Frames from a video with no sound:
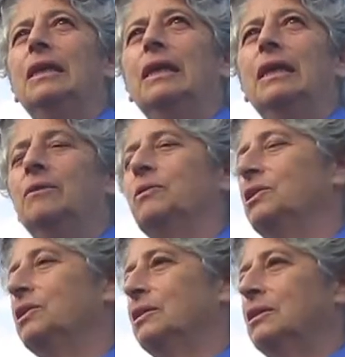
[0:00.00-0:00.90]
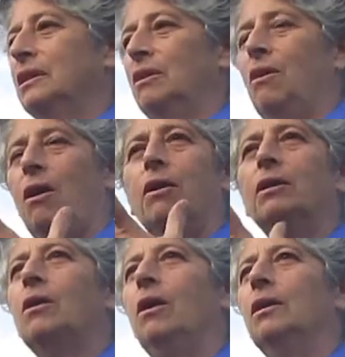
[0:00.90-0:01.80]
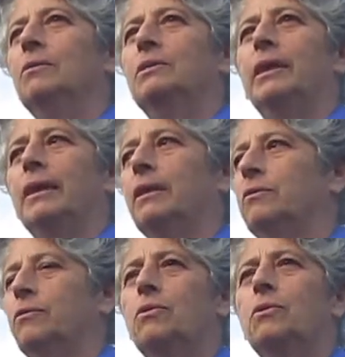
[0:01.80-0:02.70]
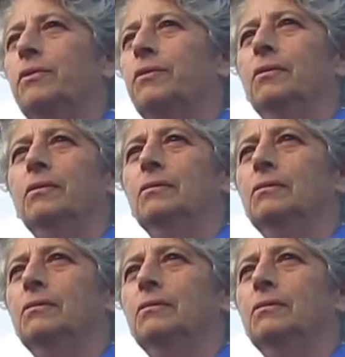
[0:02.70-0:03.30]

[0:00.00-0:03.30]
And it was just, a hard call. It was like, yes, of course.